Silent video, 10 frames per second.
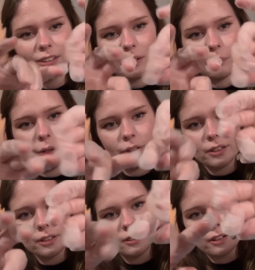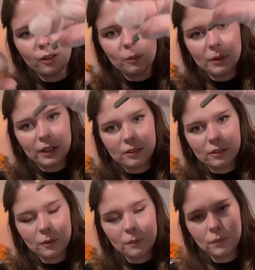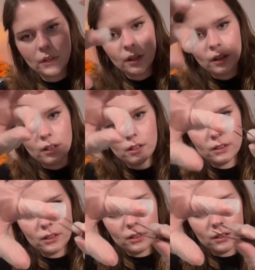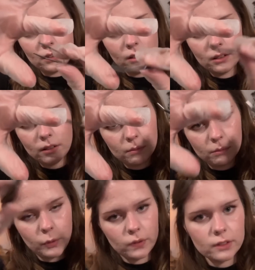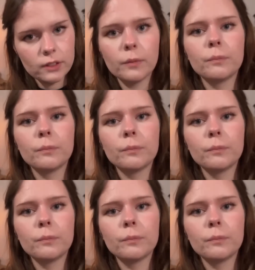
and part the scalp like so, and then poke things out.